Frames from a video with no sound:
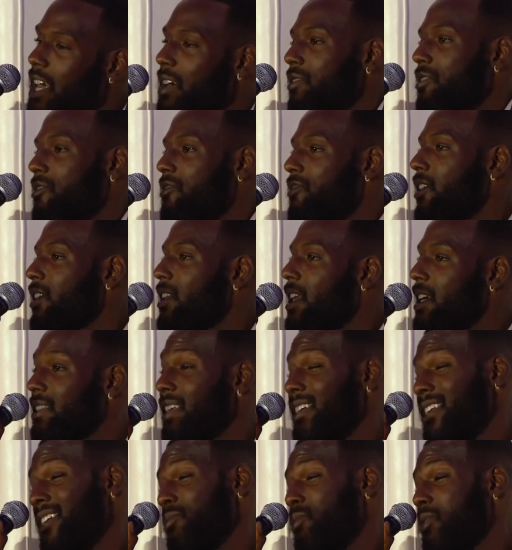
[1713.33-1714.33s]
ever felt like
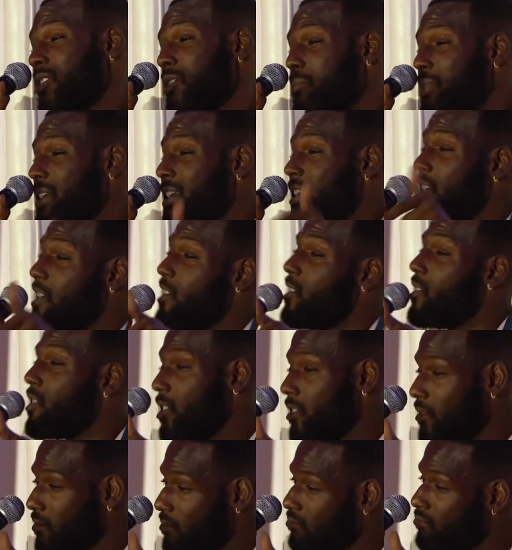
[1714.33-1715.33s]
they didn't want to be here.